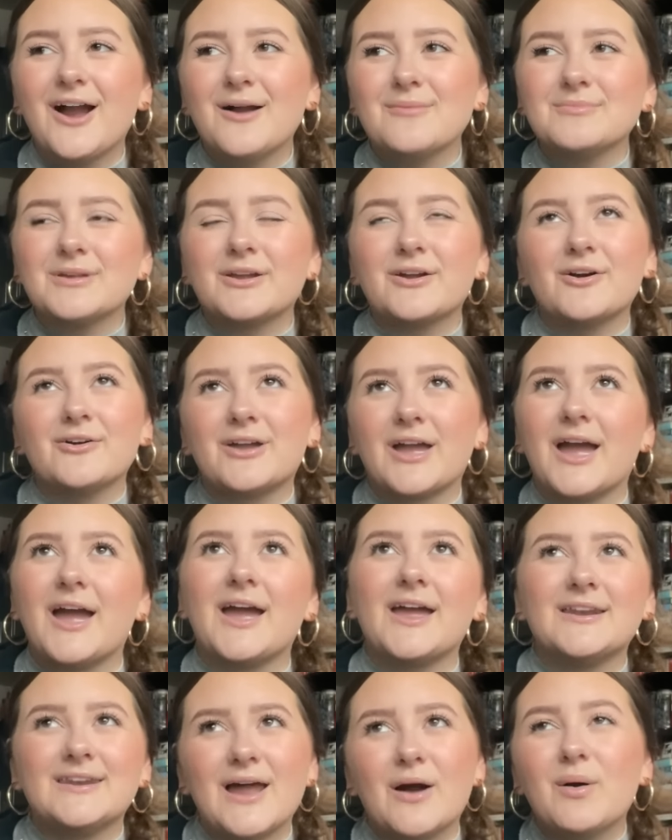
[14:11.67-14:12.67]
I'm like,
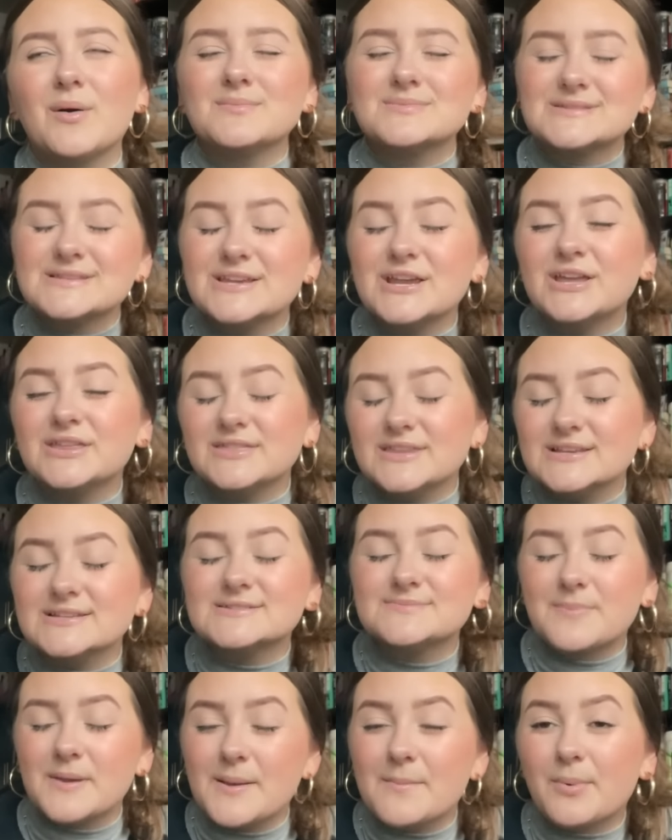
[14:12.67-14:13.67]
okay, now I'm seeing these
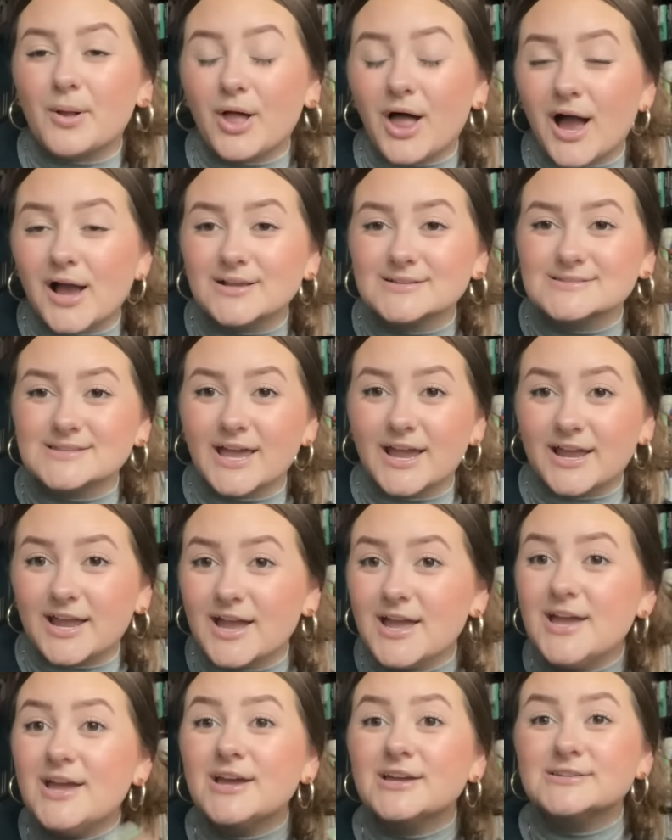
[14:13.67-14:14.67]
people as like
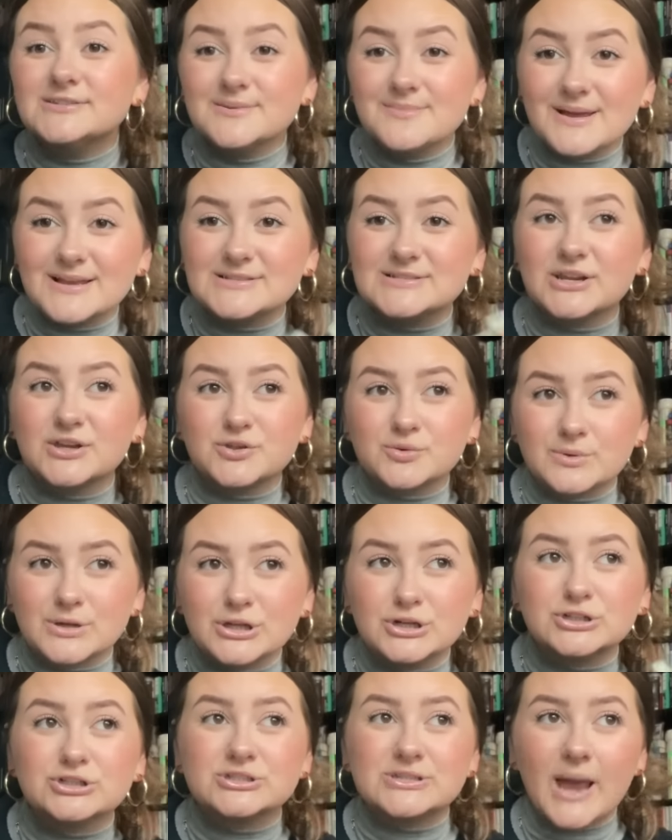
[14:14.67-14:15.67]
domestic
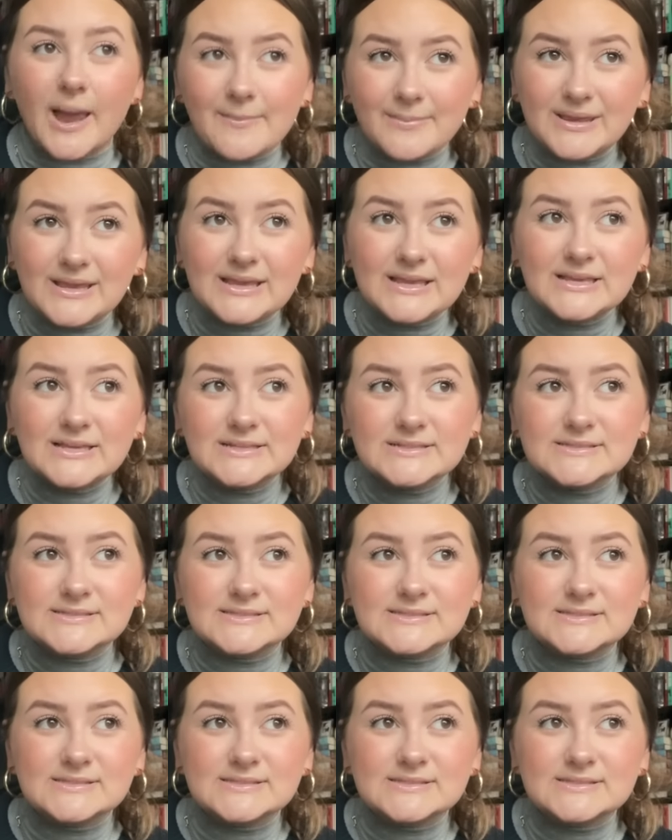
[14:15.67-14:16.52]
thriller dummies